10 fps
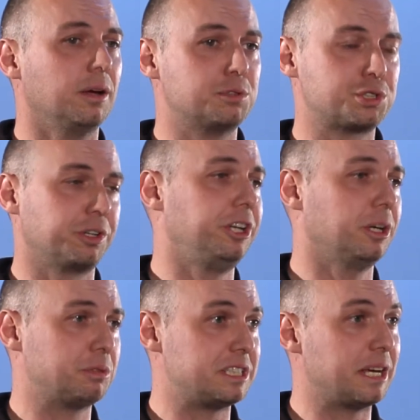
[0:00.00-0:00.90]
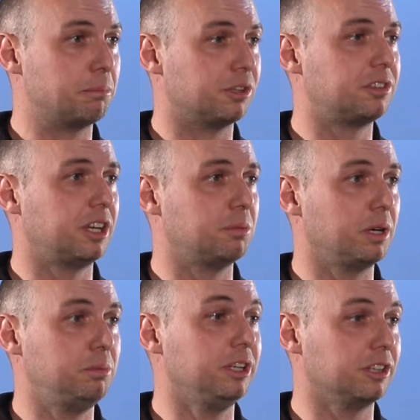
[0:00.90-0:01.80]
shrinking up to 10%
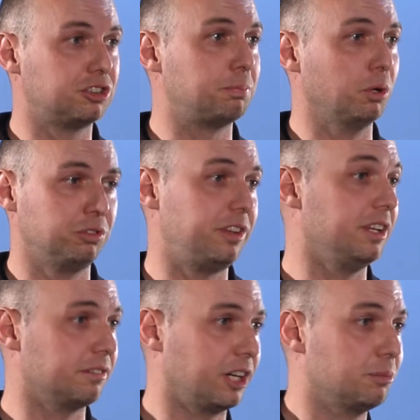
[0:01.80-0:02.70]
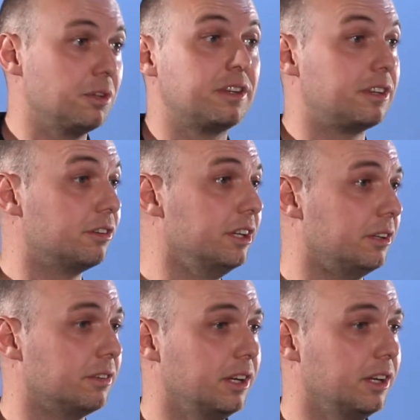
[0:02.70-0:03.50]
by being exposed to the environment that they're in,